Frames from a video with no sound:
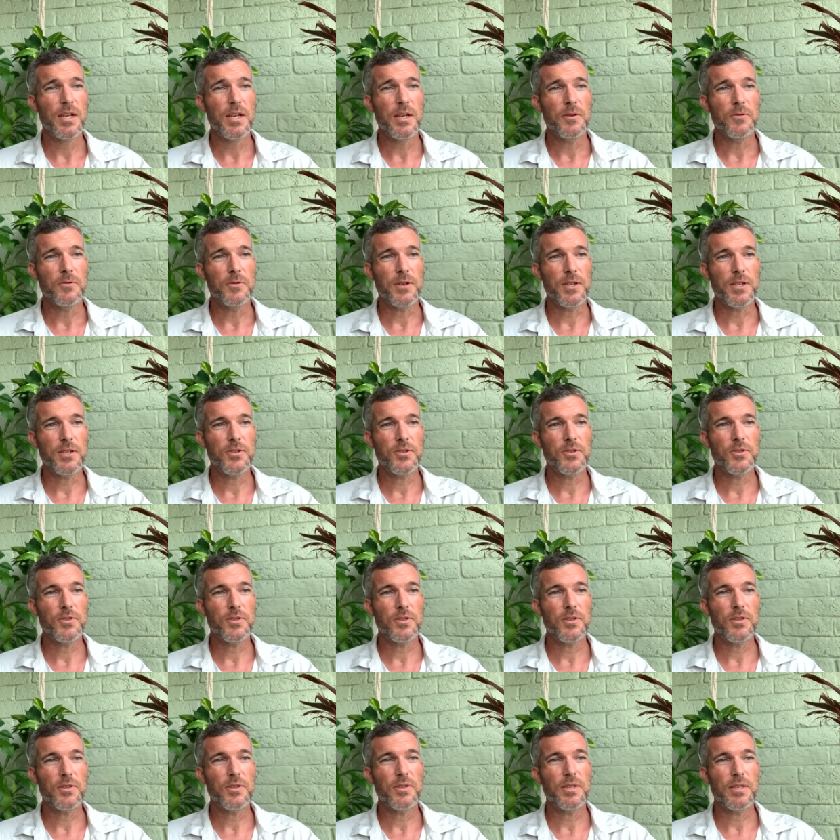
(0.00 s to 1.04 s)
which,
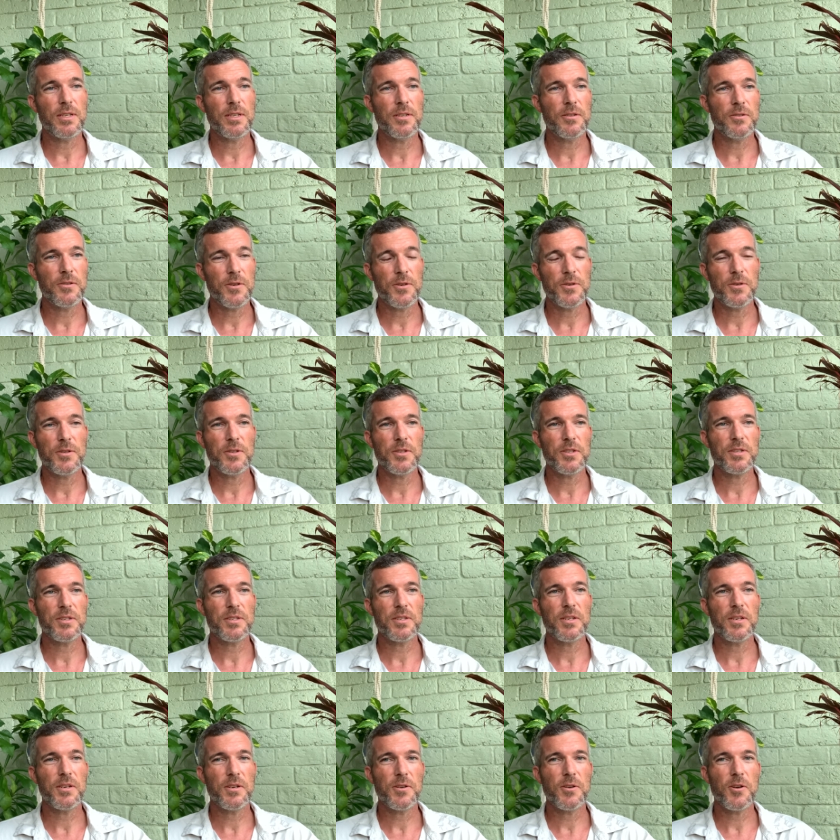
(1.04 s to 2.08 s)
just
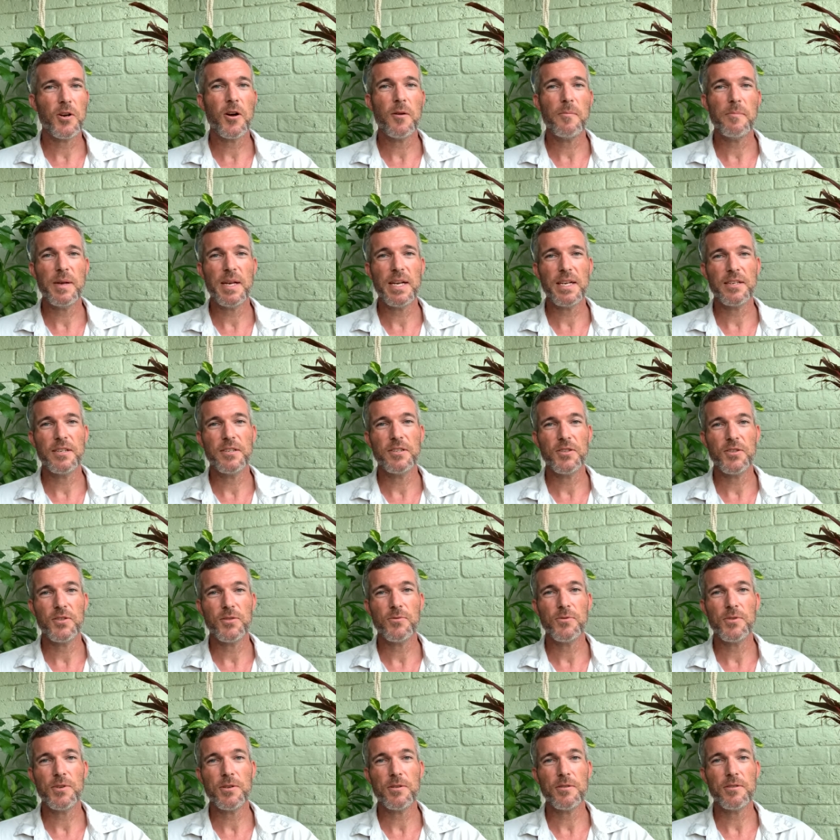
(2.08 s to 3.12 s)
compacted
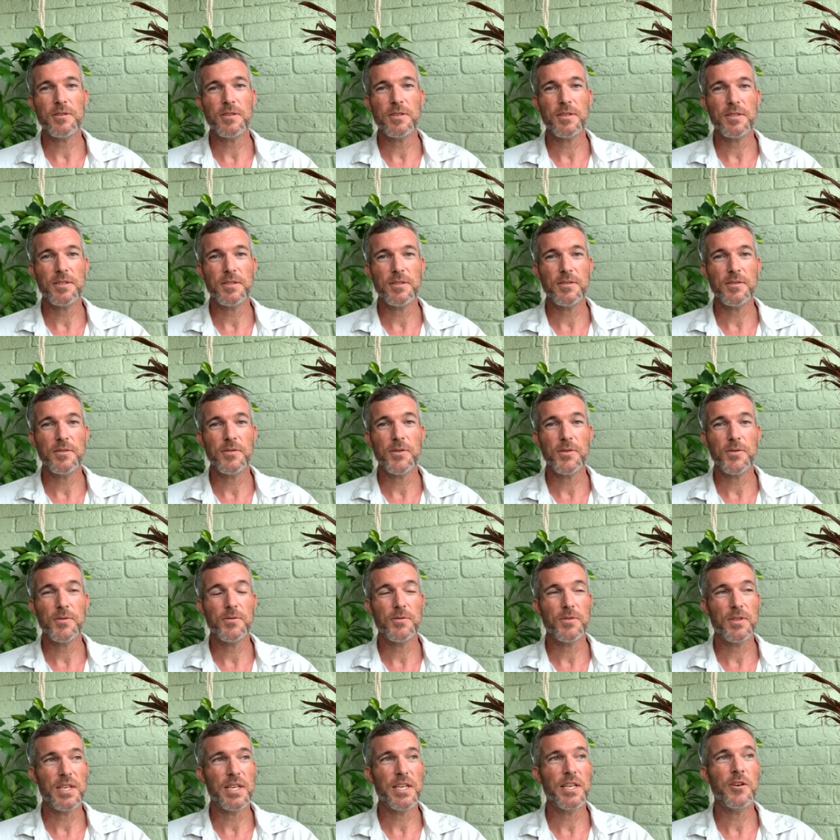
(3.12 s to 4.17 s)
soil is,
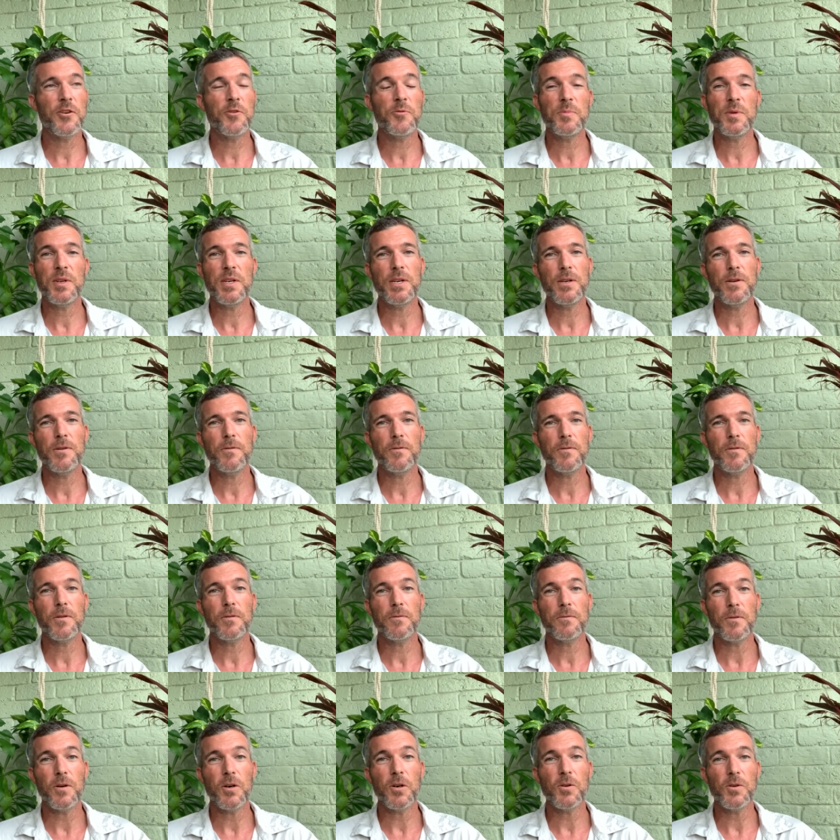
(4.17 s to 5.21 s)
the enemy
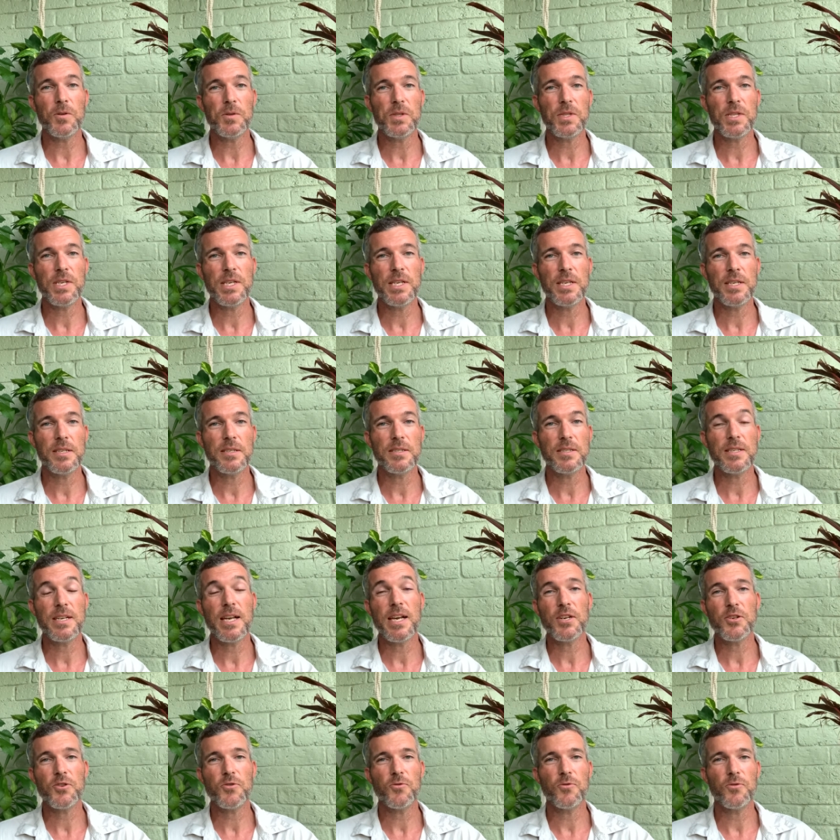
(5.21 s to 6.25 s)
of all things
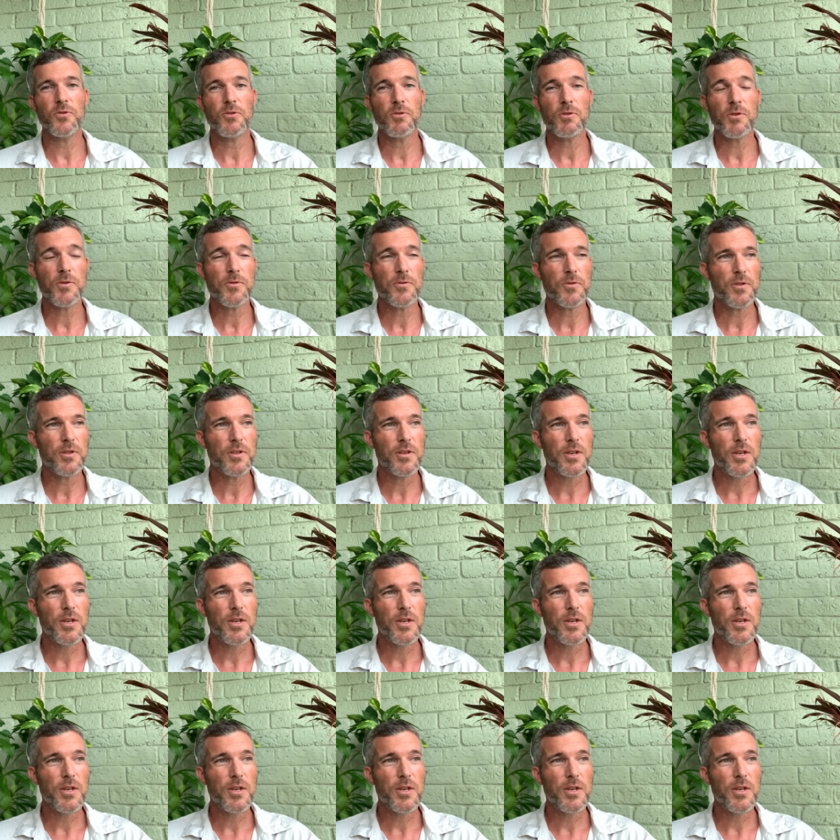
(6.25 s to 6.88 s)
natural growth.